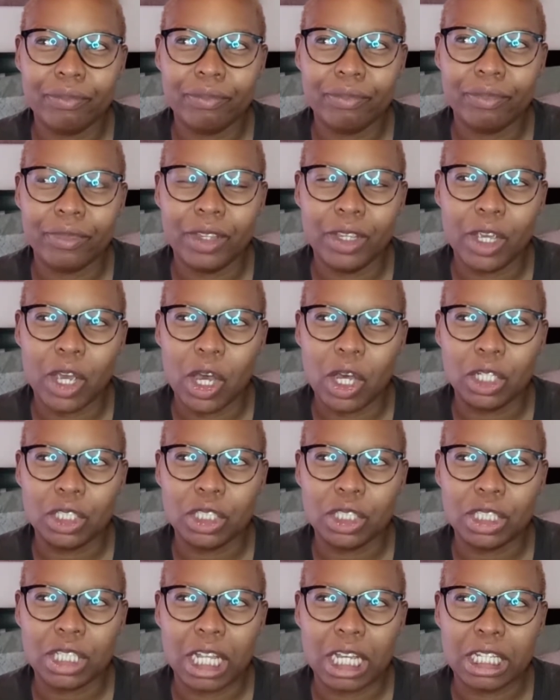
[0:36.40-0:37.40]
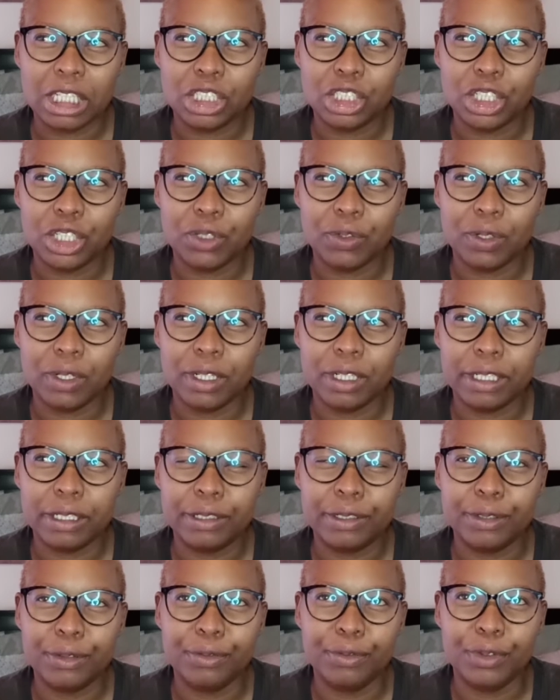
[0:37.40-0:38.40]
Yeah, just like a general
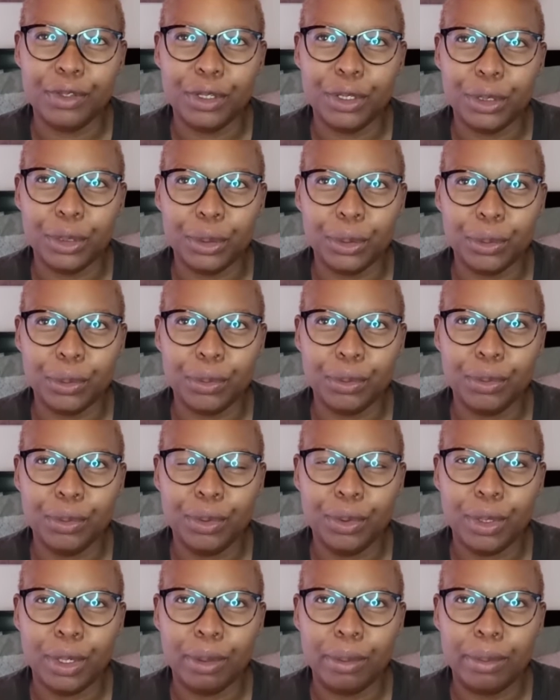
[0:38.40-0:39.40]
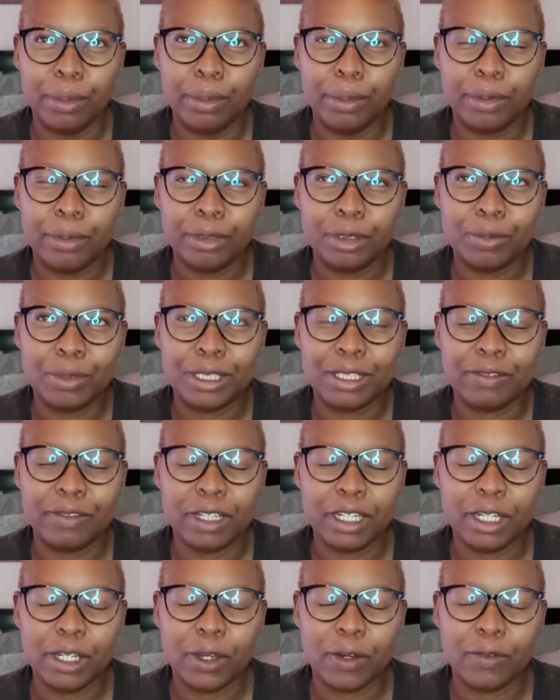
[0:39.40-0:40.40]
review,
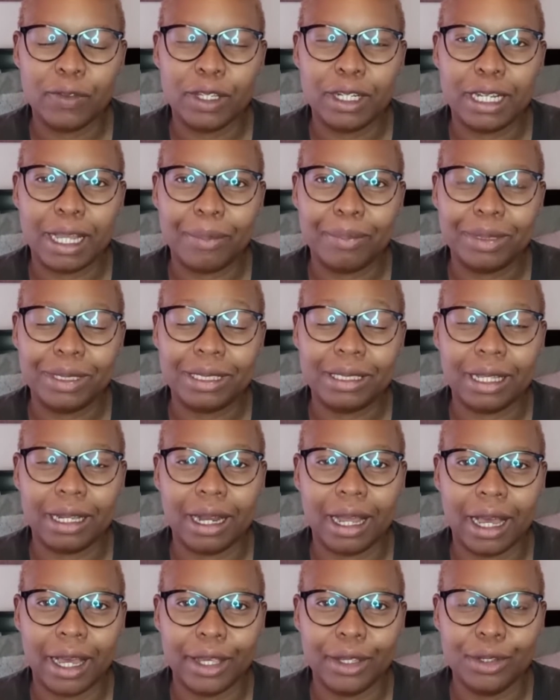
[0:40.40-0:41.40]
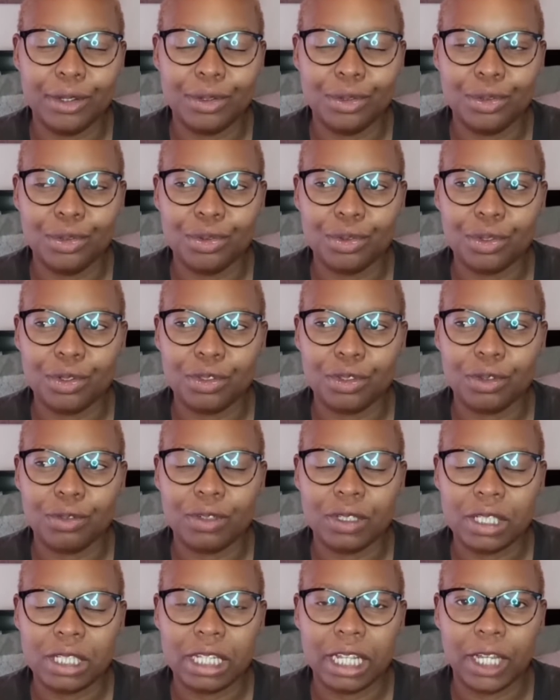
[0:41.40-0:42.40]
specifically of the nappies that I use, because
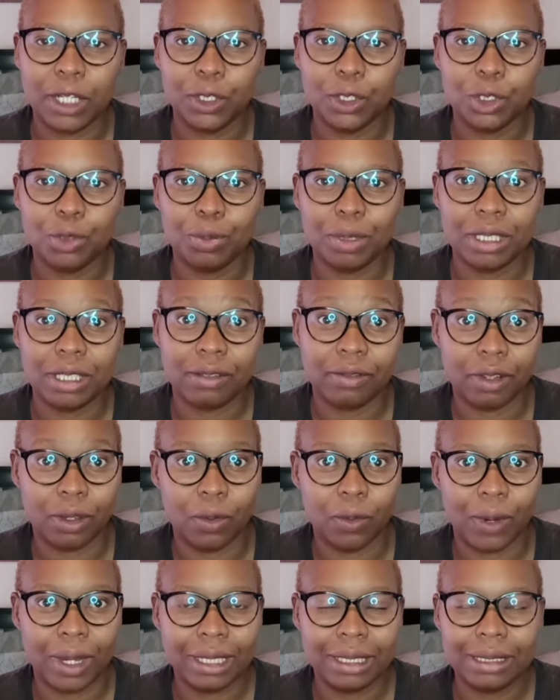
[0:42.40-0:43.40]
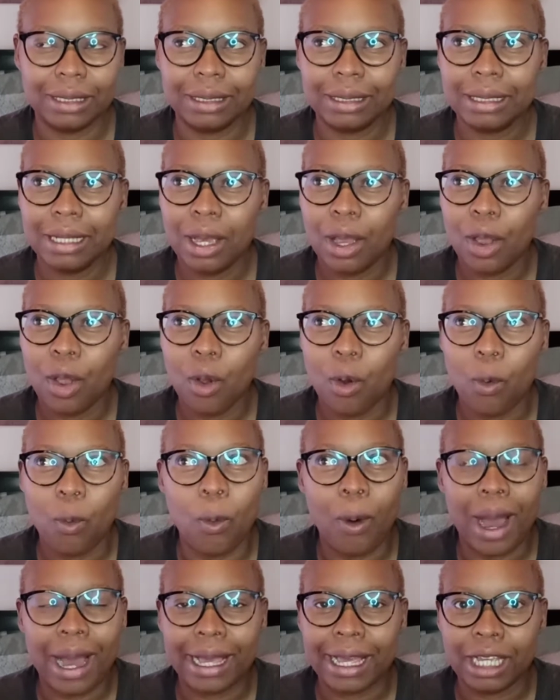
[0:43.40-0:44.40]
obviously I use specific ones,
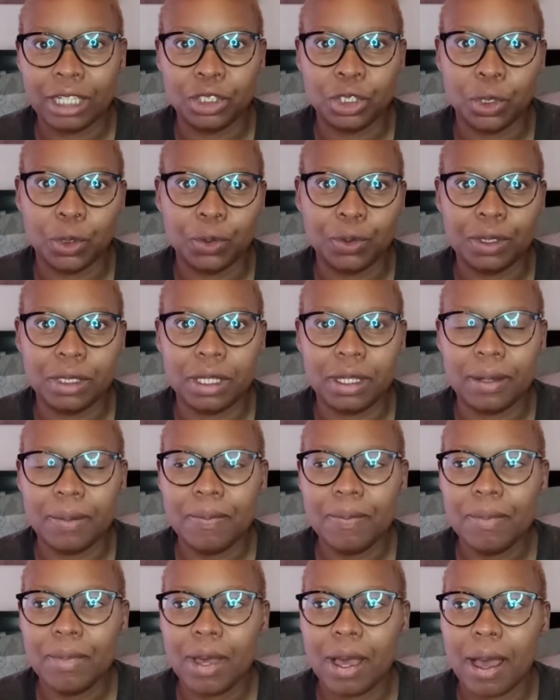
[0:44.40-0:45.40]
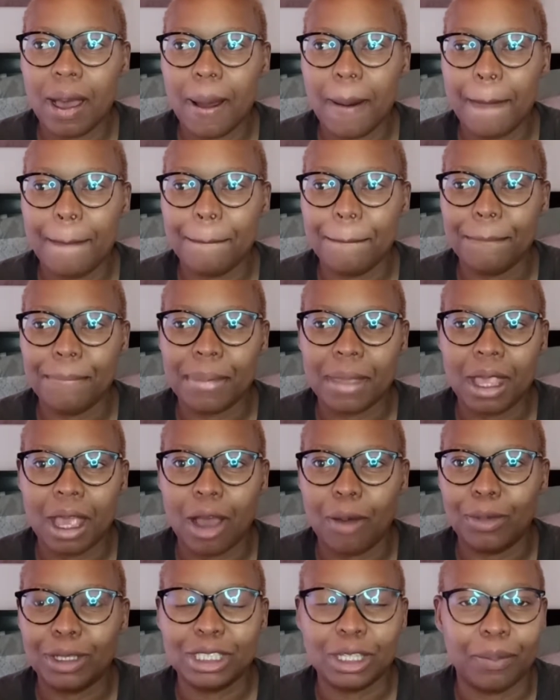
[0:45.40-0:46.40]
why I chose them, how
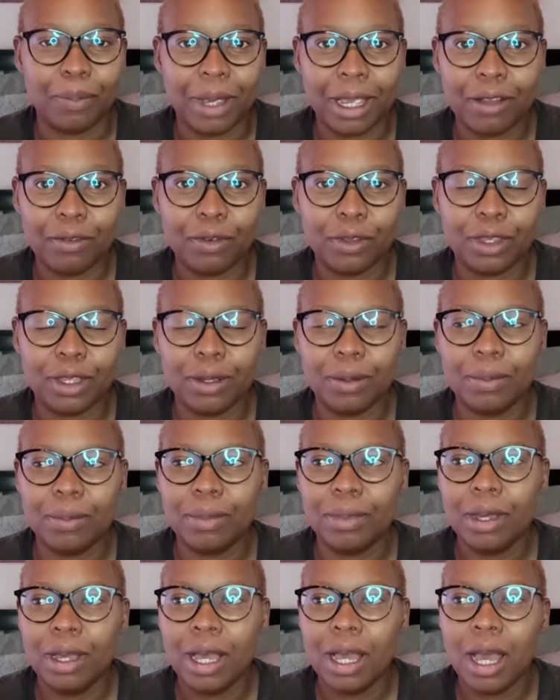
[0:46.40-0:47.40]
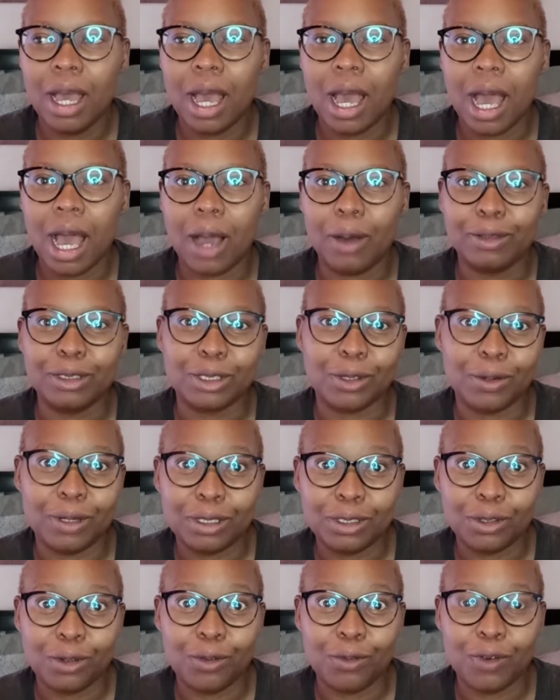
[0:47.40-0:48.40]
much I paid for them, how it's going
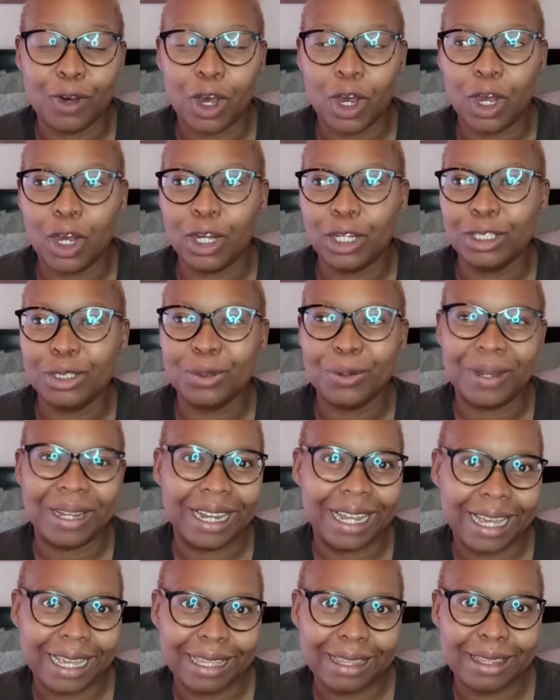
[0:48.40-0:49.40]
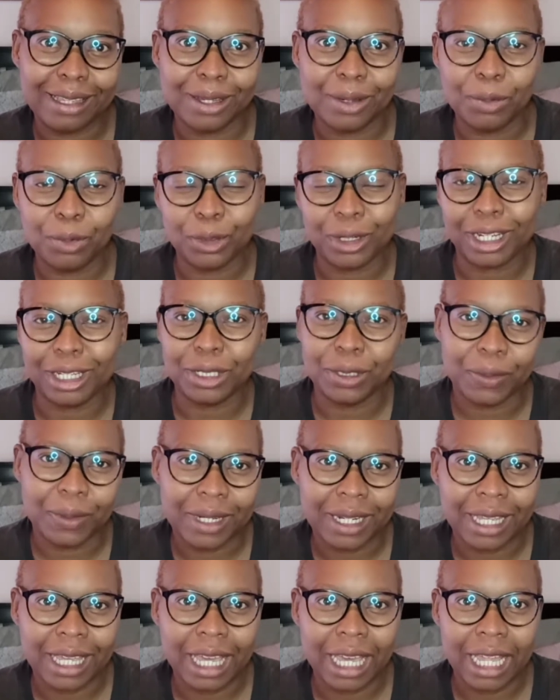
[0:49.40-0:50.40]
so far, do I like them, would I do it
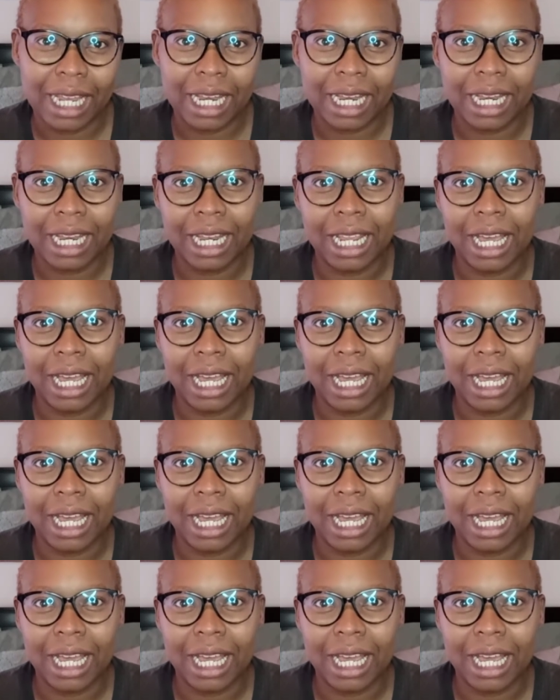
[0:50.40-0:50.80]
again,